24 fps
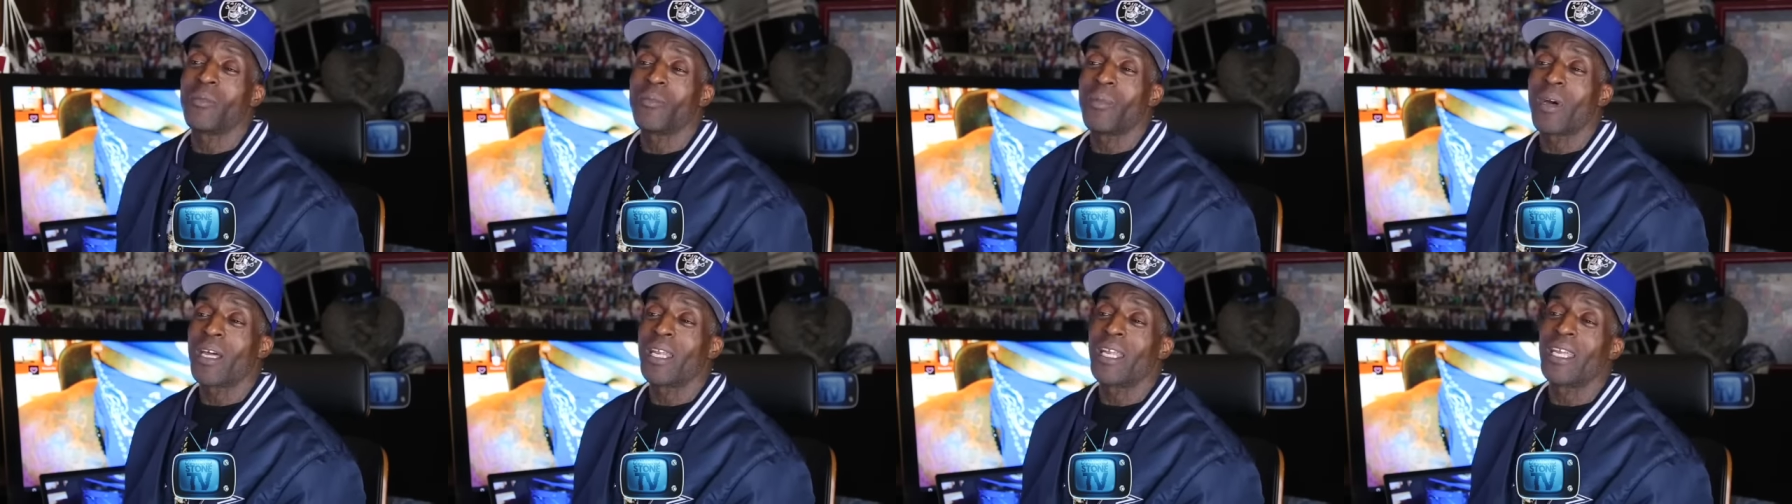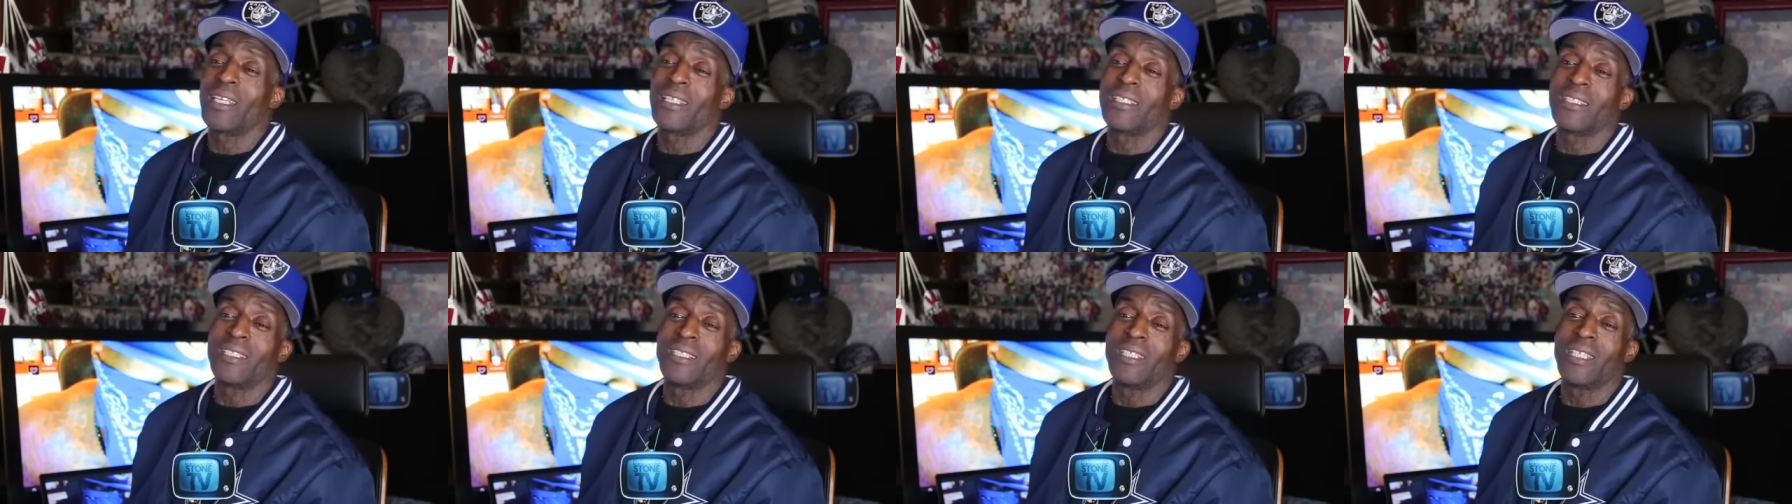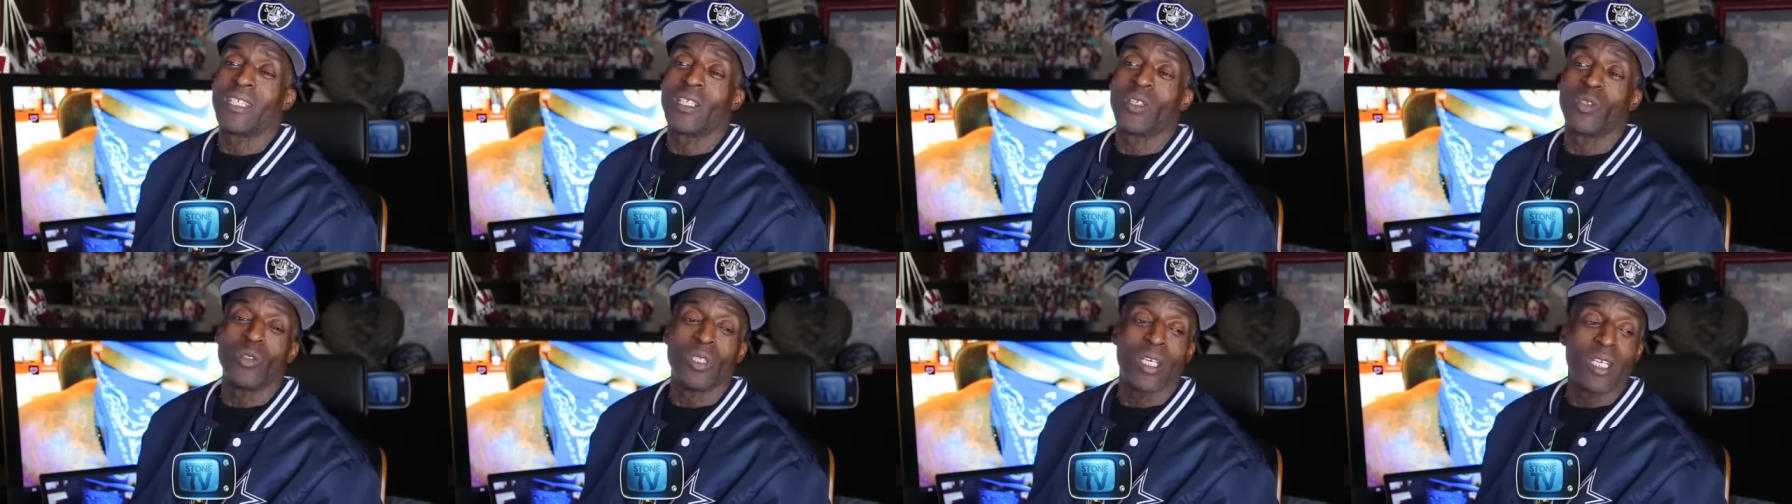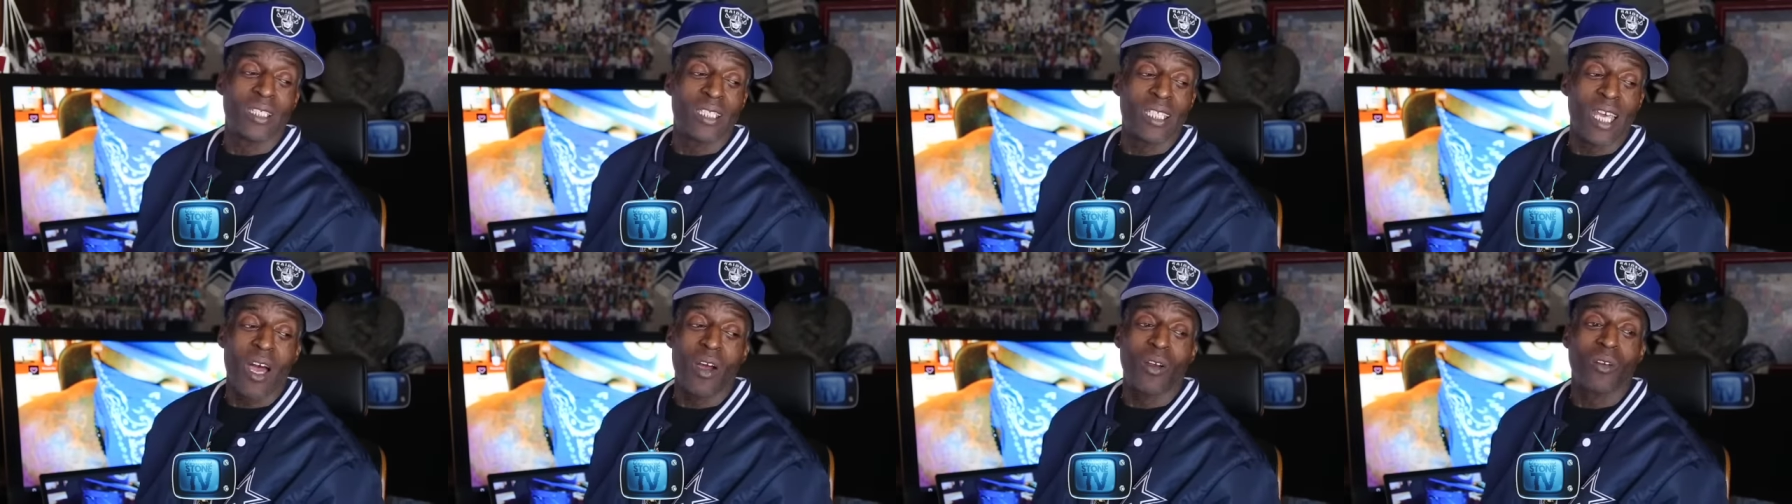everybody. Look who
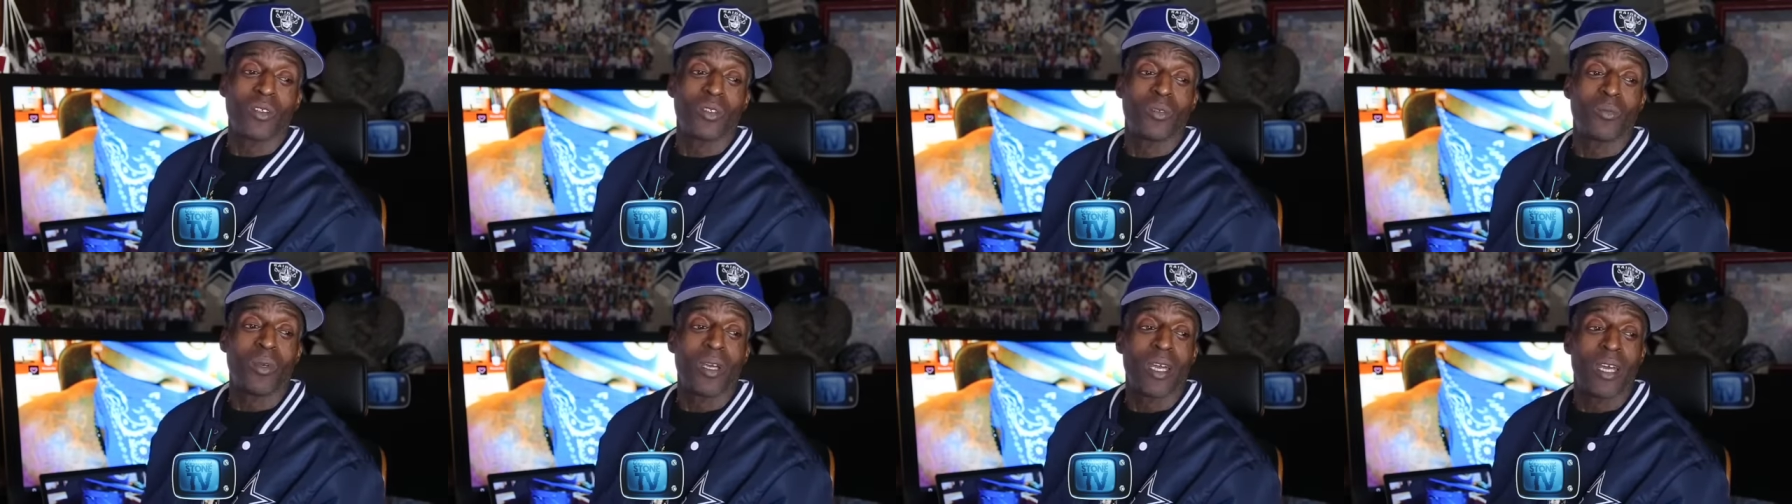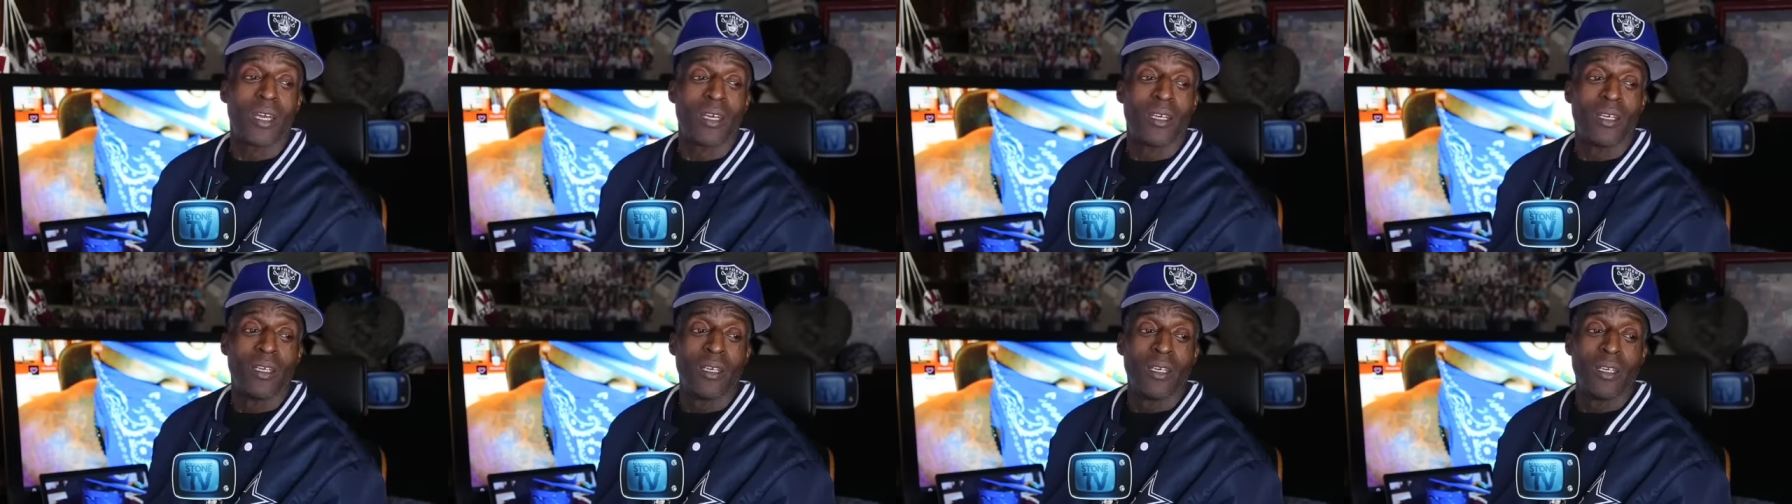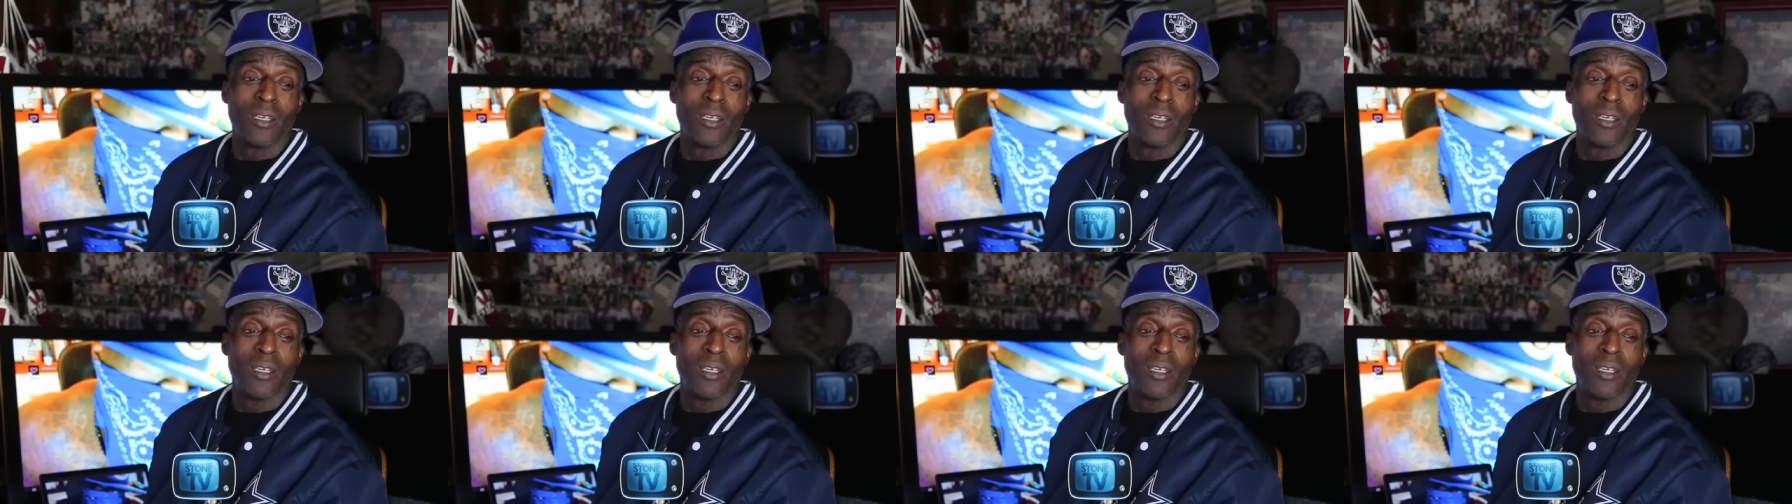they talking about.